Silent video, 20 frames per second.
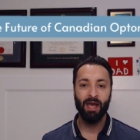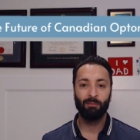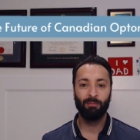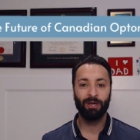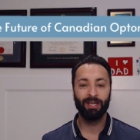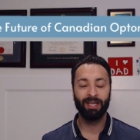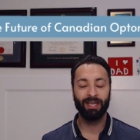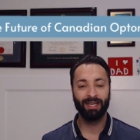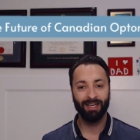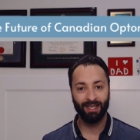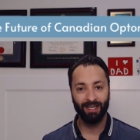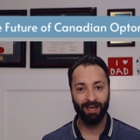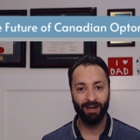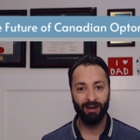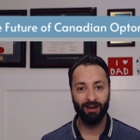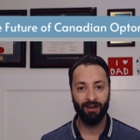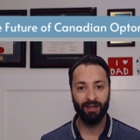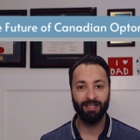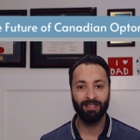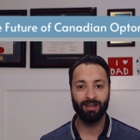bringing
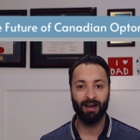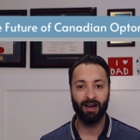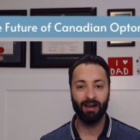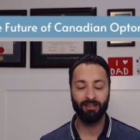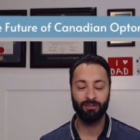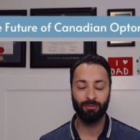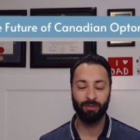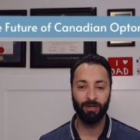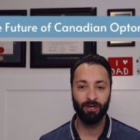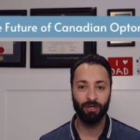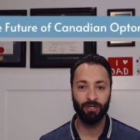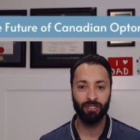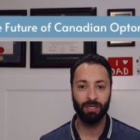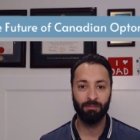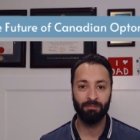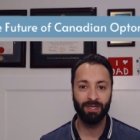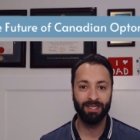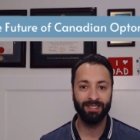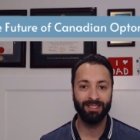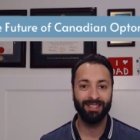clarity to
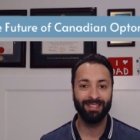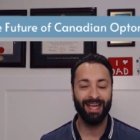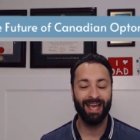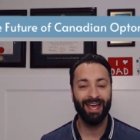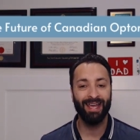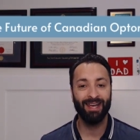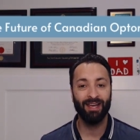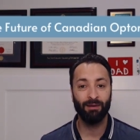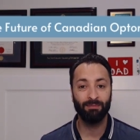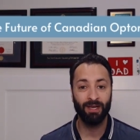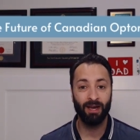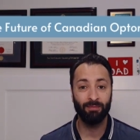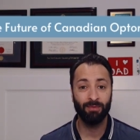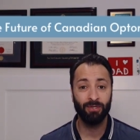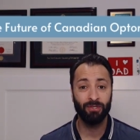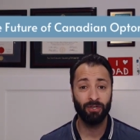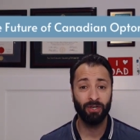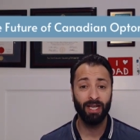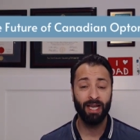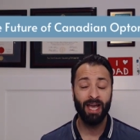entrepreneurship, business, and
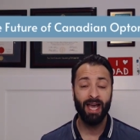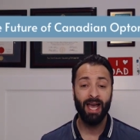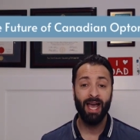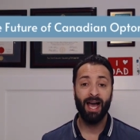optometry.